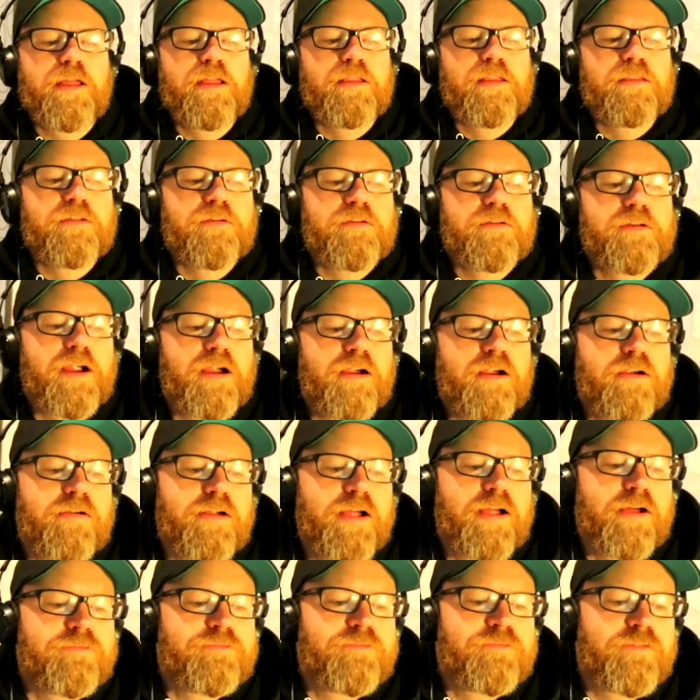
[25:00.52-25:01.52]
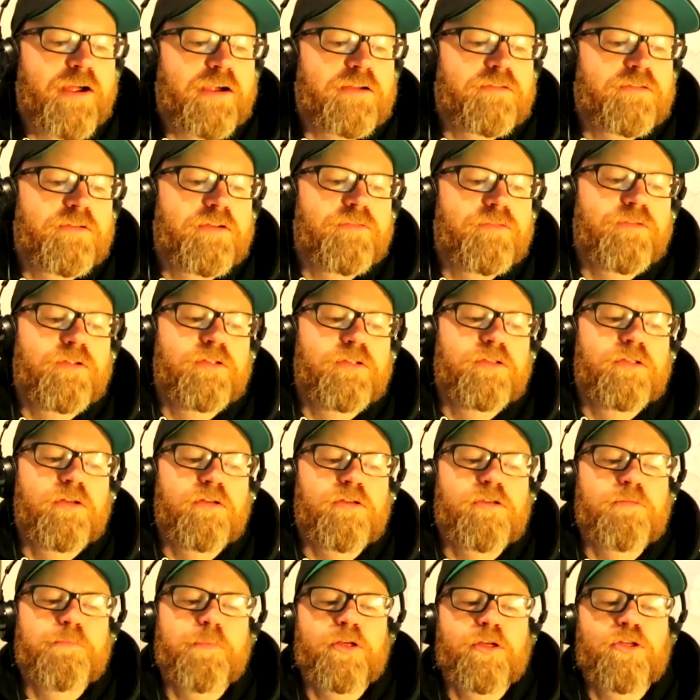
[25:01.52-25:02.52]
into an aircraft factory for
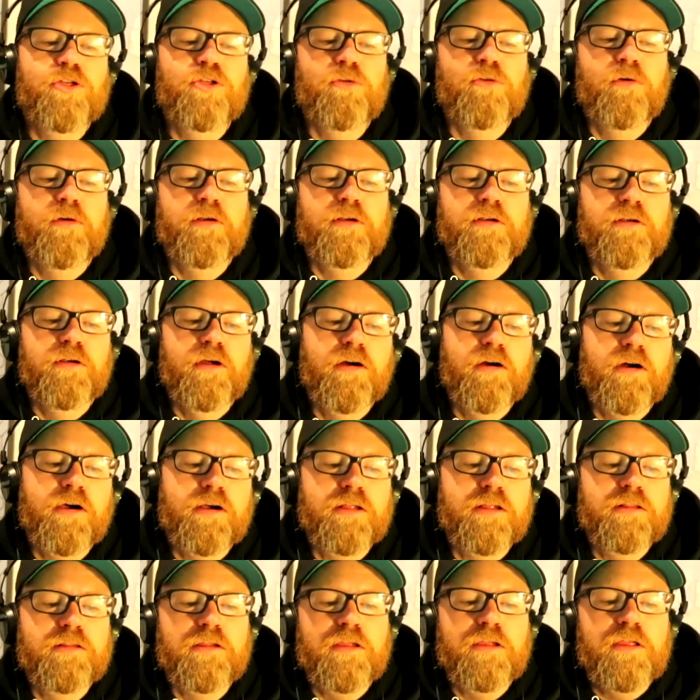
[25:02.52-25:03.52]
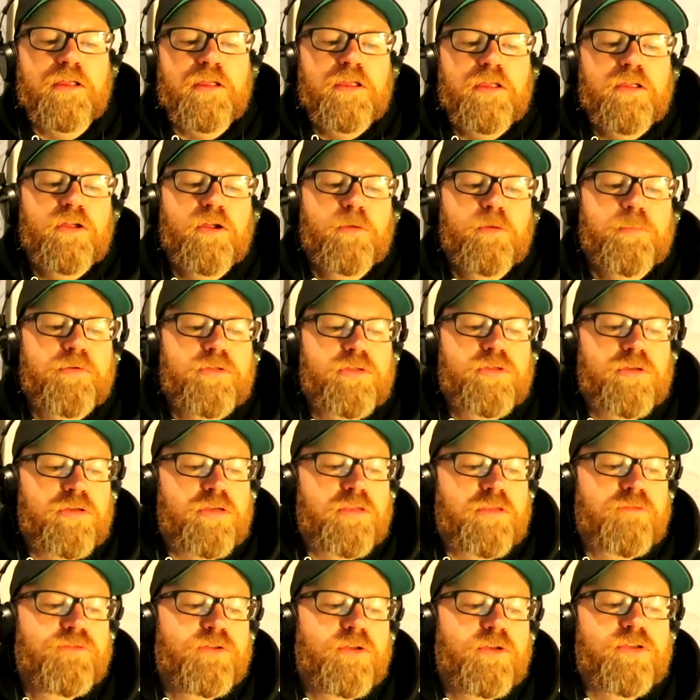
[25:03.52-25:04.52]
use by Short and Harland, who
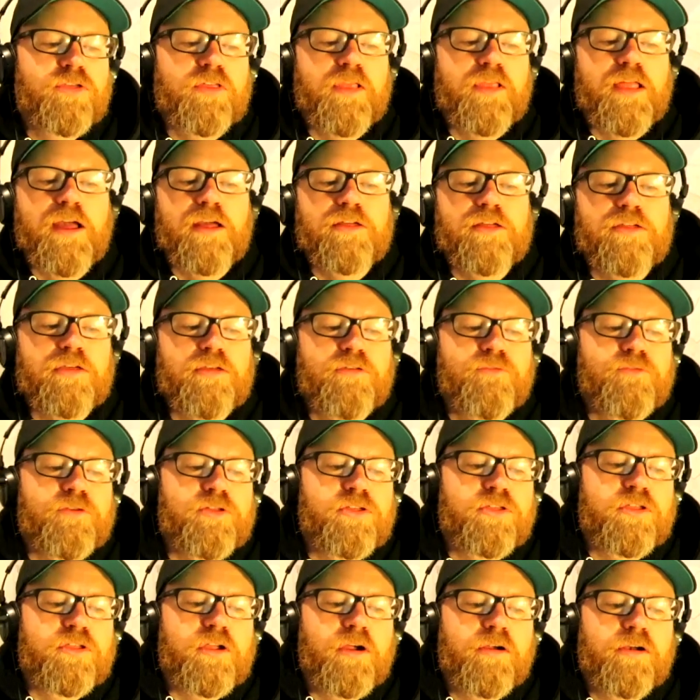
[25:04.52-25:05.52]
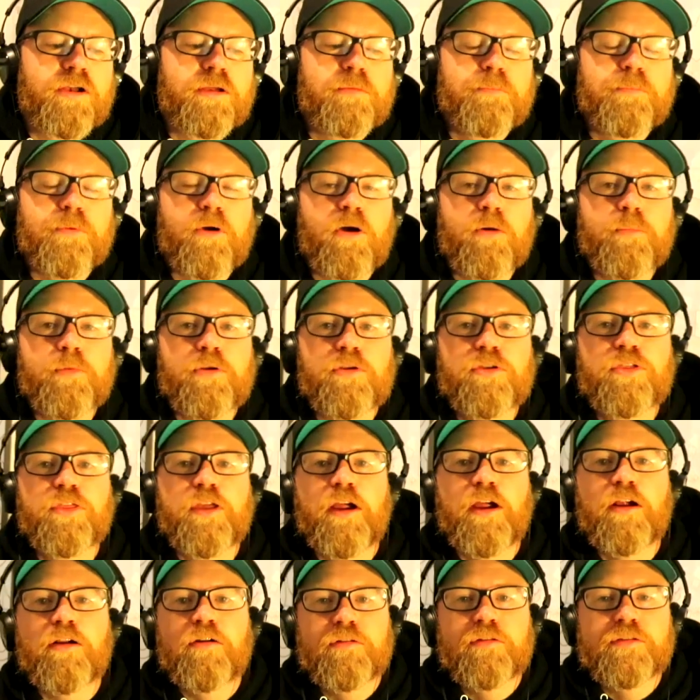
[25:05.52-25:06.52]
produced fuselages for Stirling bombers
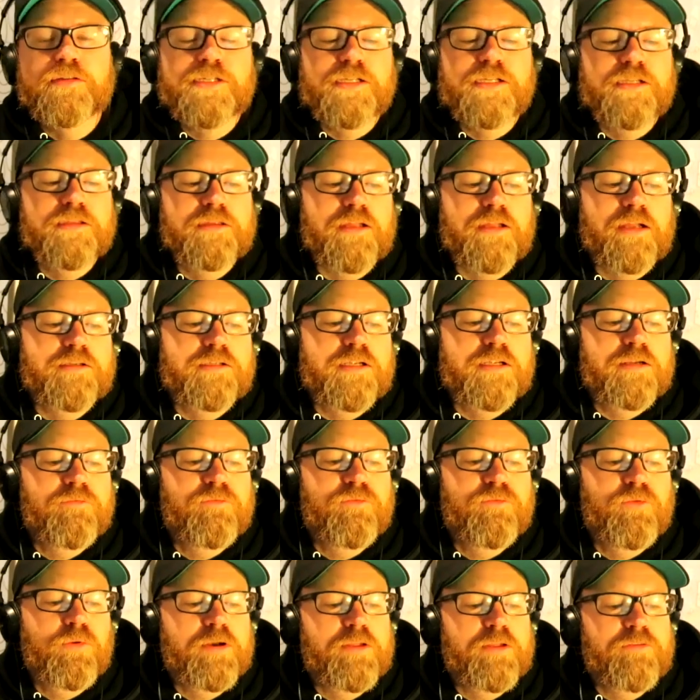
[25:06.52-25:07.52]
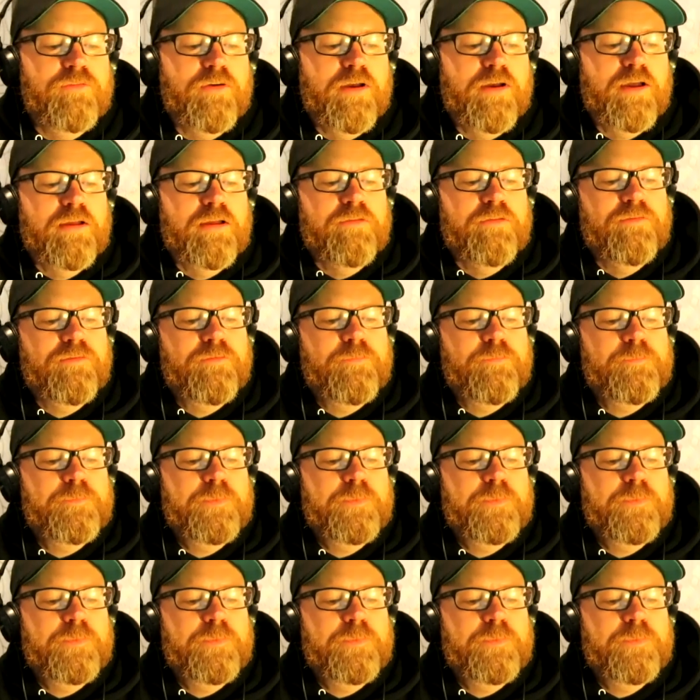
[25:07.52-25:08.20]
there until 1945.